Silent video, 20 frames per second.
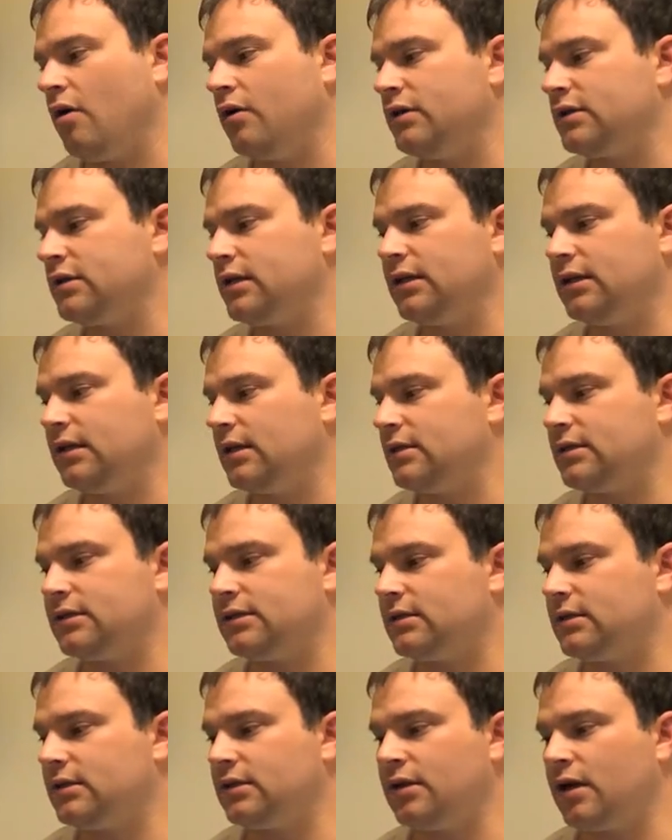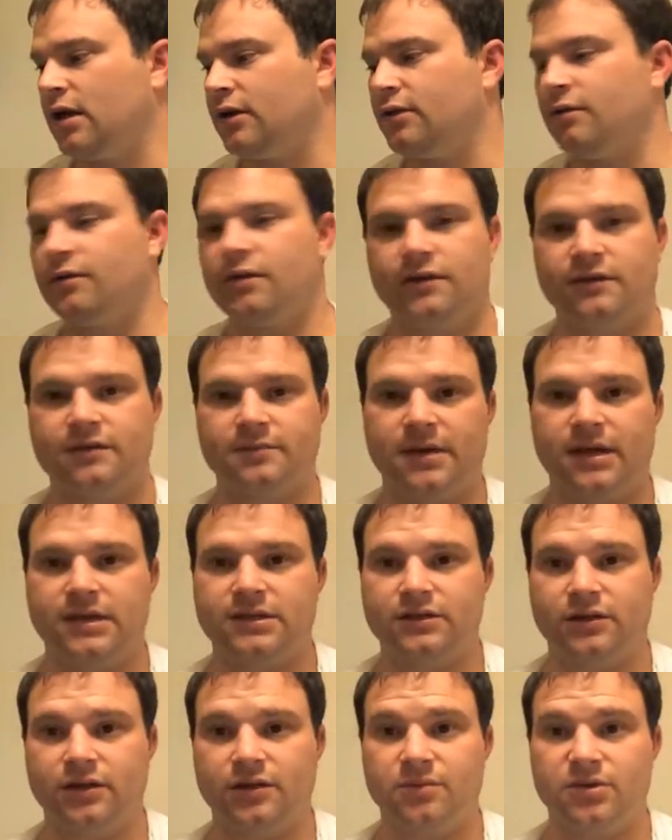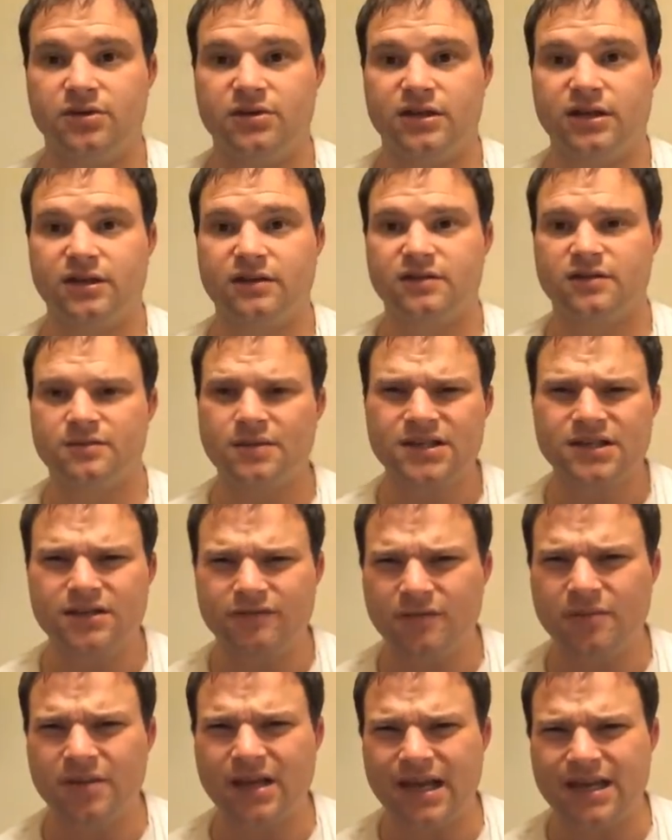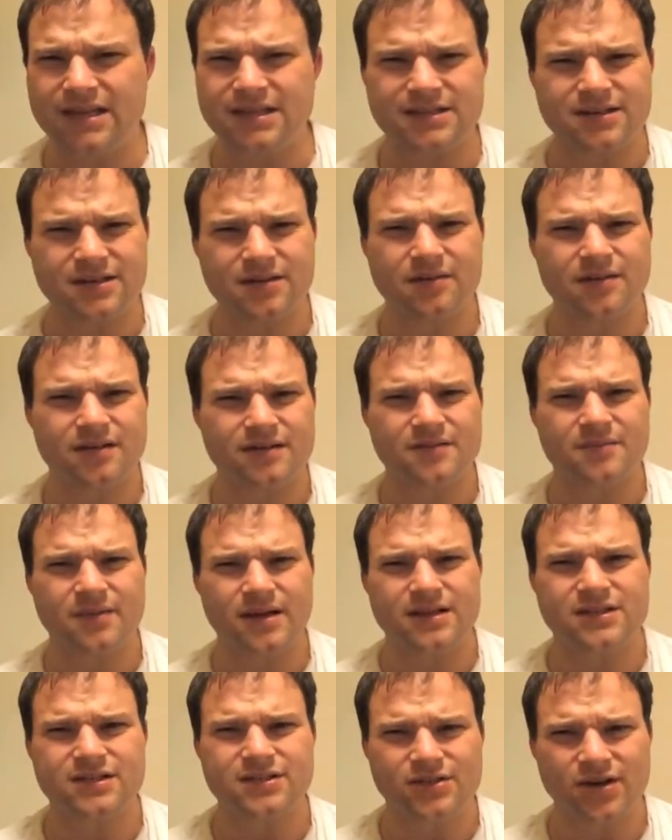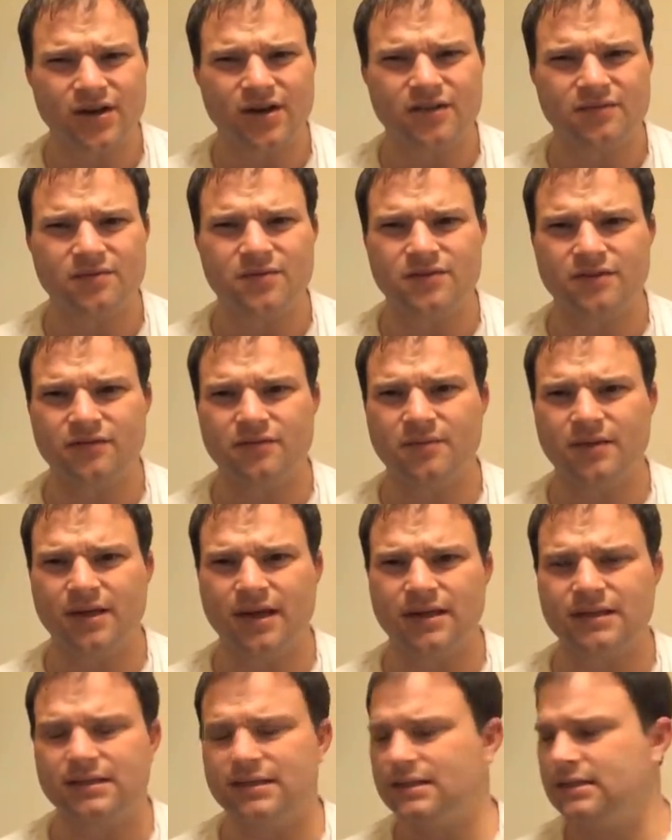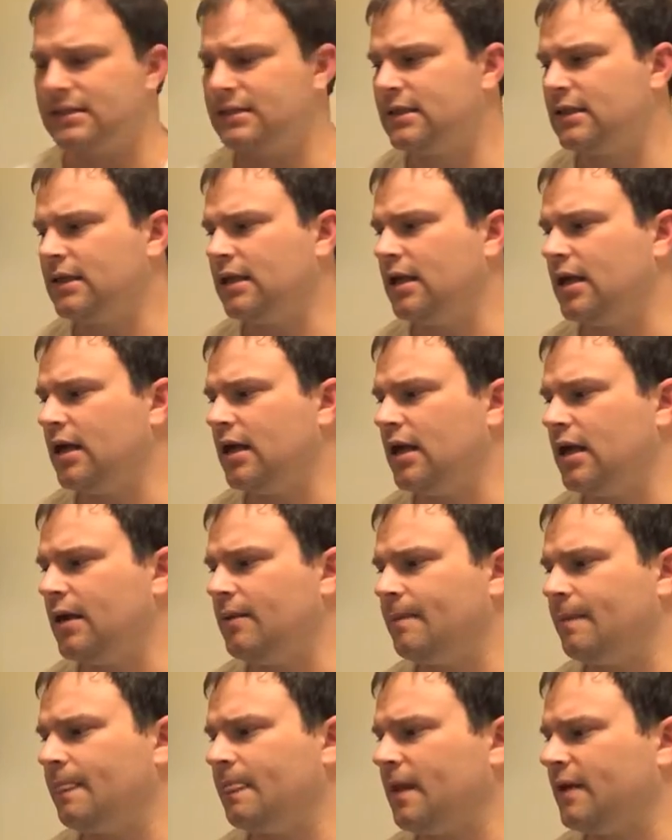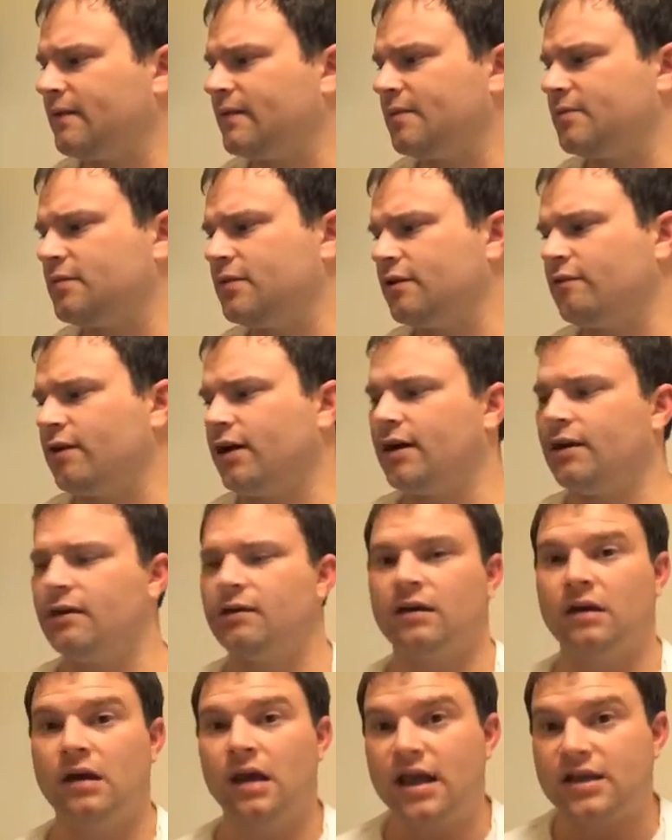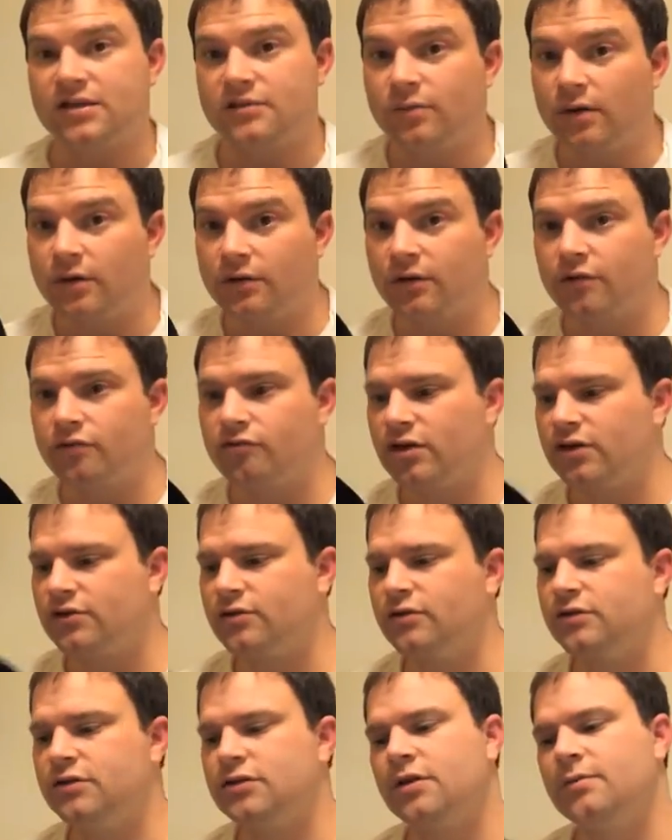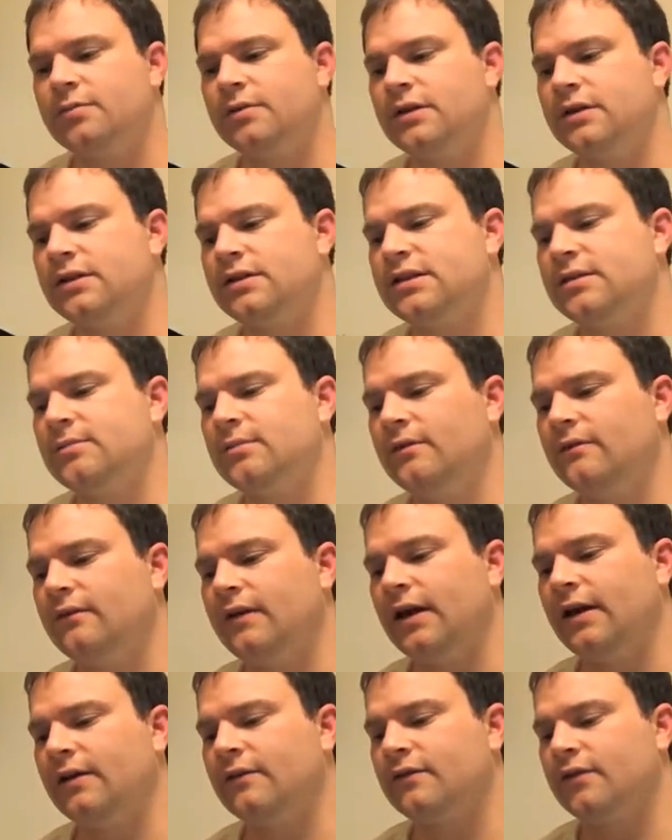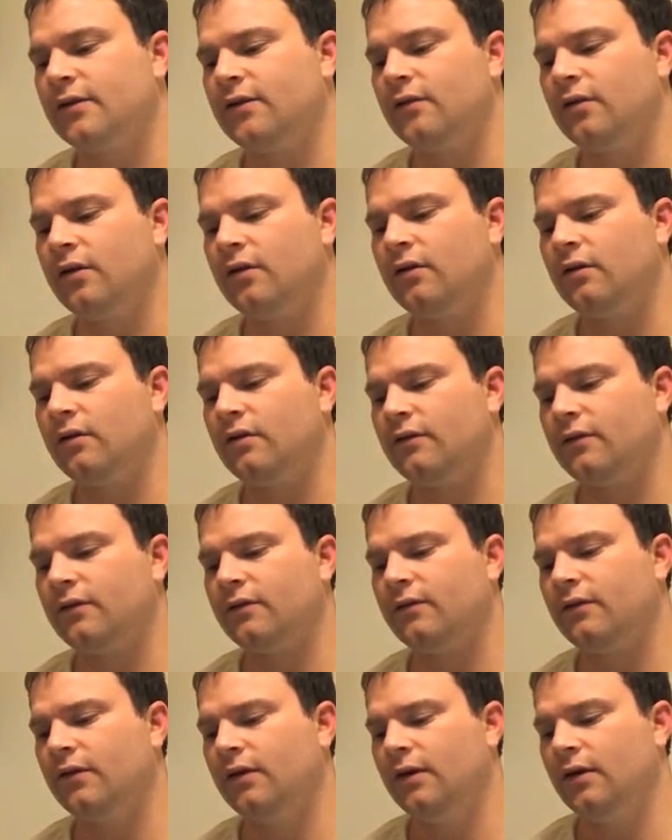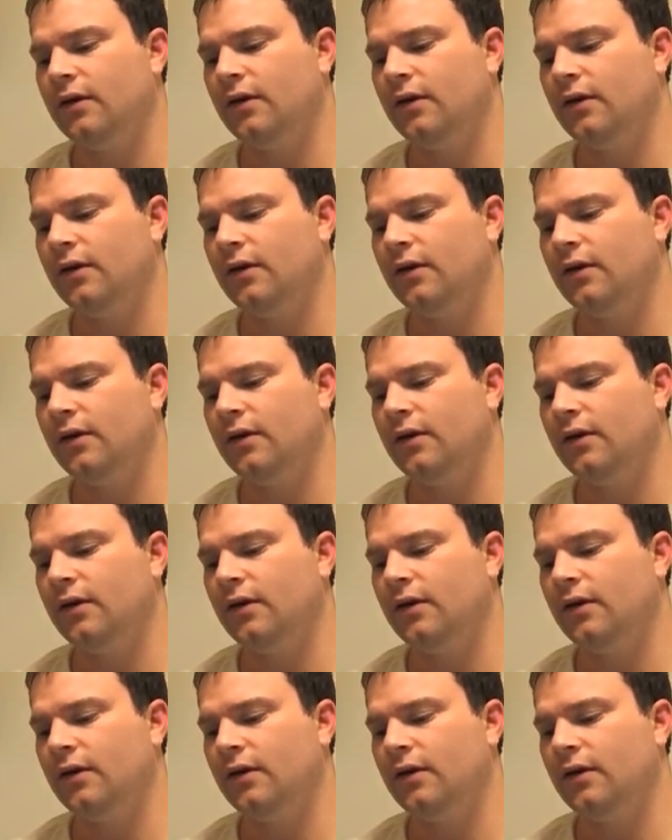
Honestly, I don't think there's a better side of music, especially from the 80s. I don't think there's a better side of music from the 80s. That's absolutely cracking. Less well-known tracks on the side, but in a similar vein. So you've got lots of